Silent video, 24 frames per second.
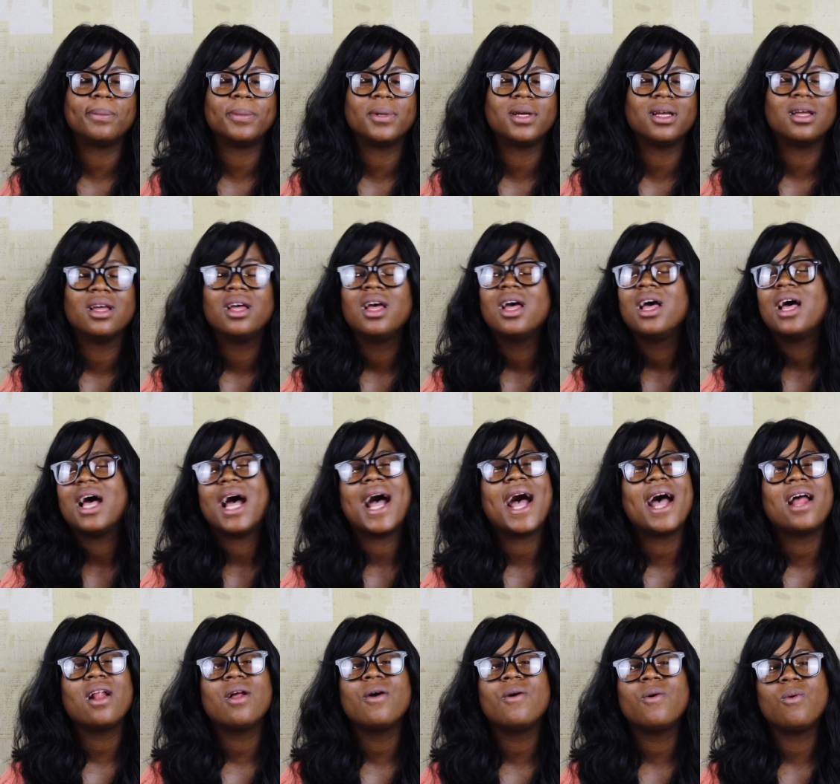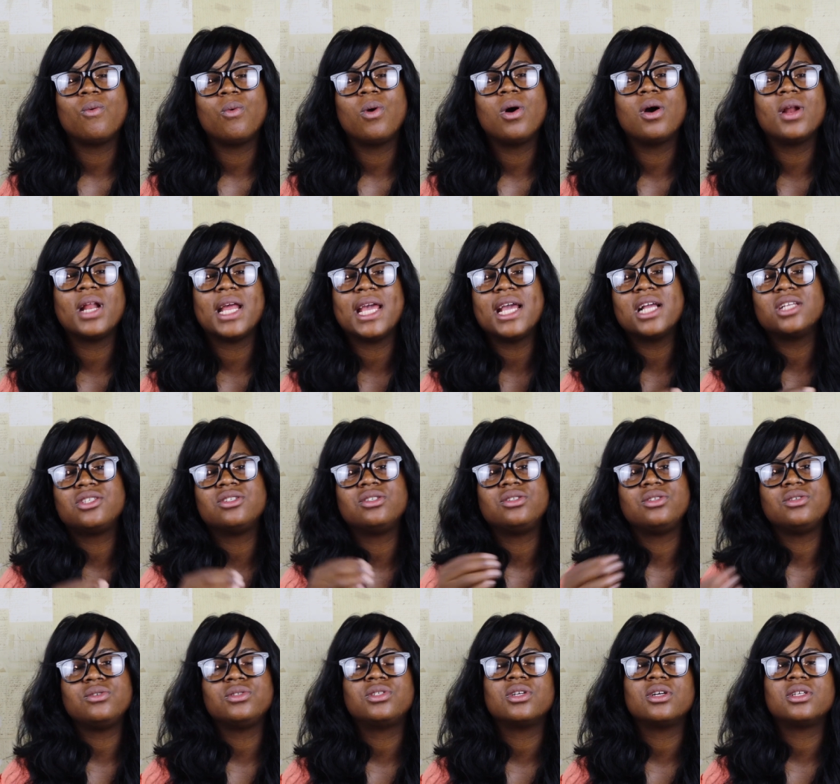But I don't want to
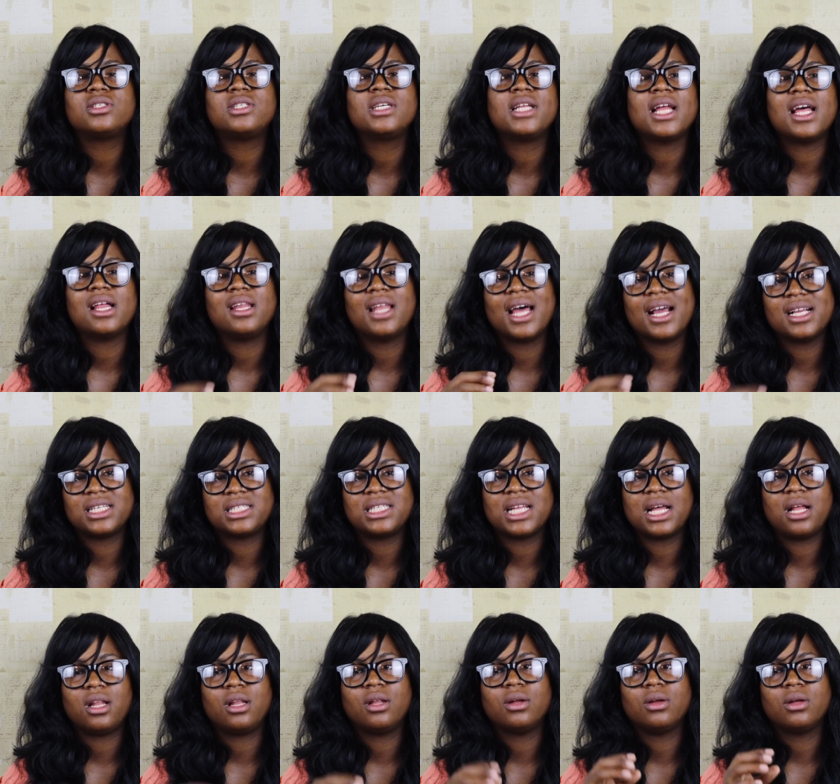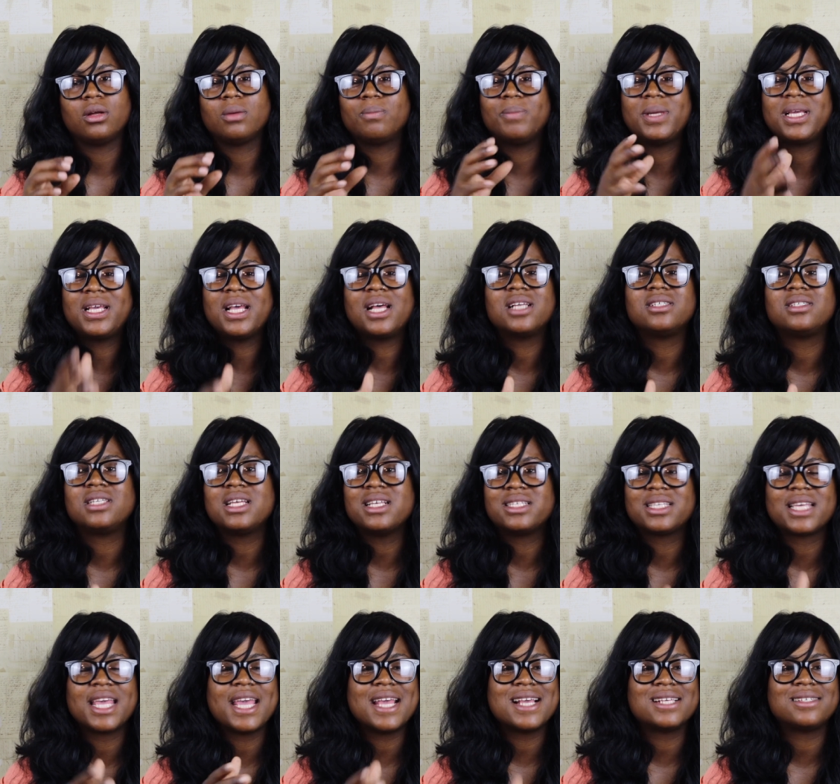introduce her to that lifestyle, because
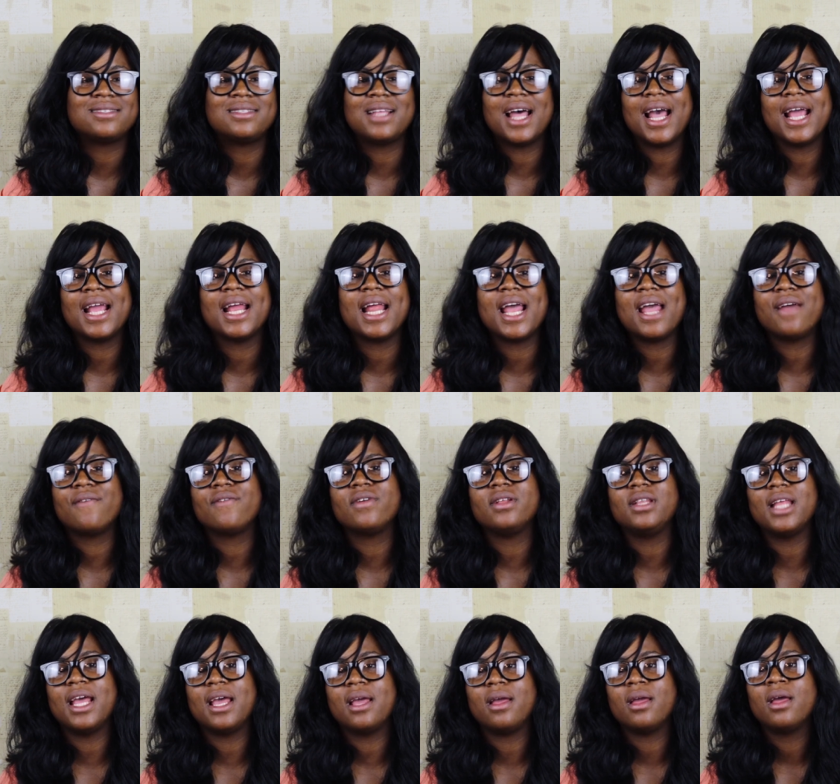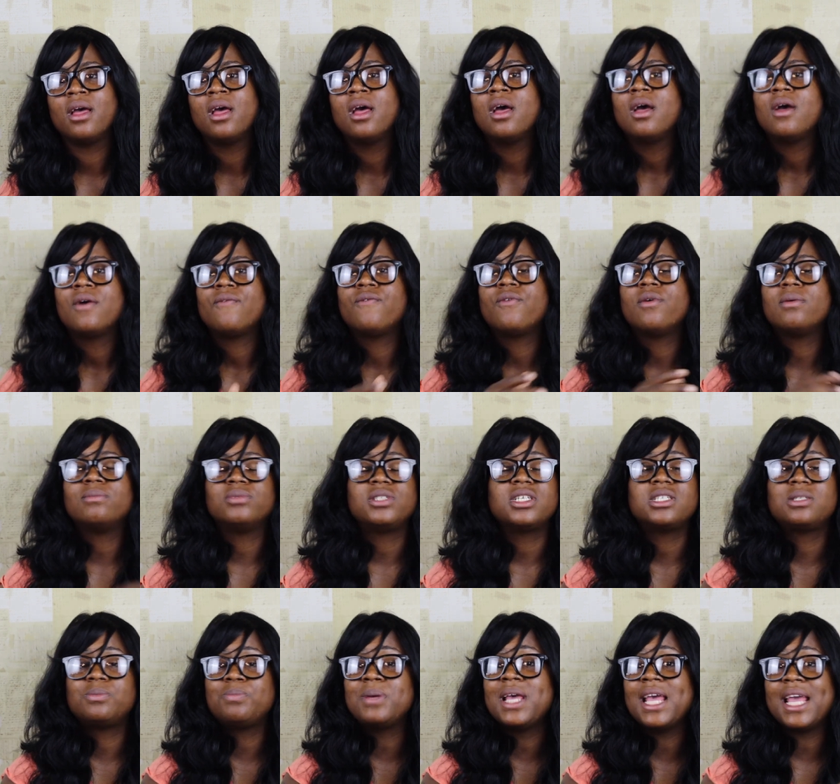it's kids dying every day from
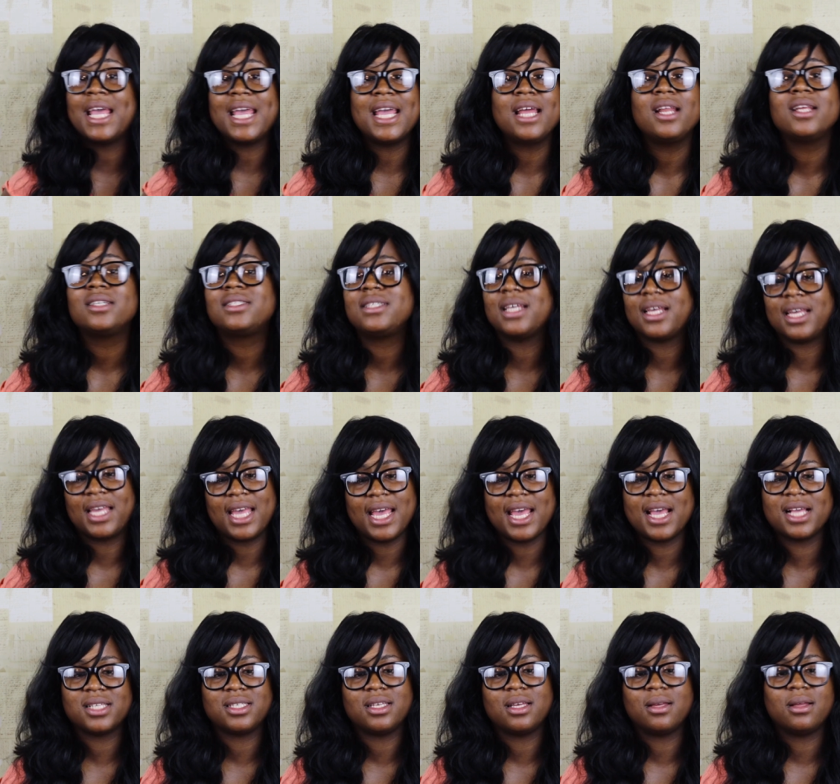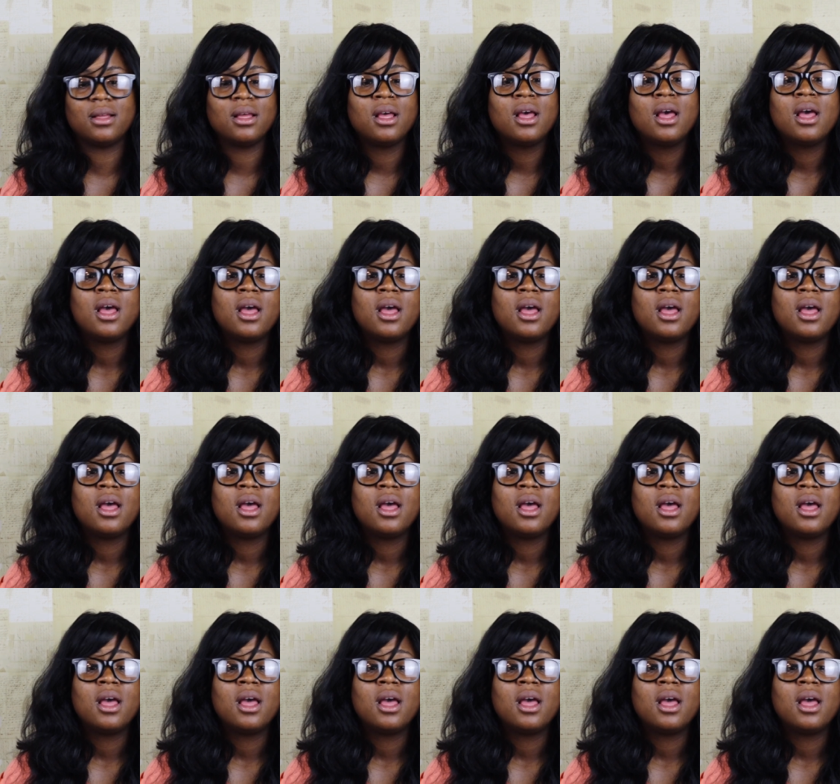just being innocent kids, and